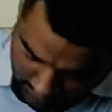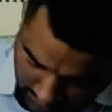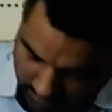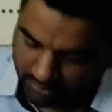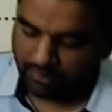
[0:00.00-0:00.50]

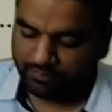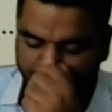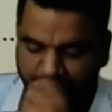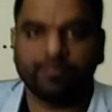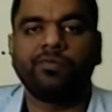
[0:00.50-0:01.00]
Ribosome.
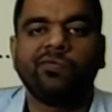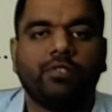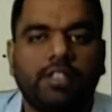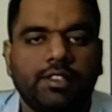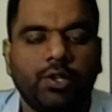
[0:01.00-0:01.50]

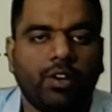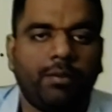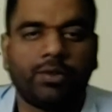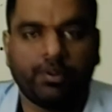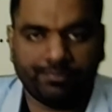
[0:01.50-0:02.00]
This is due to
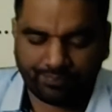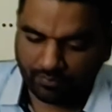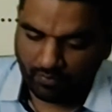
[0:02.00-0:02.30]
ribosome.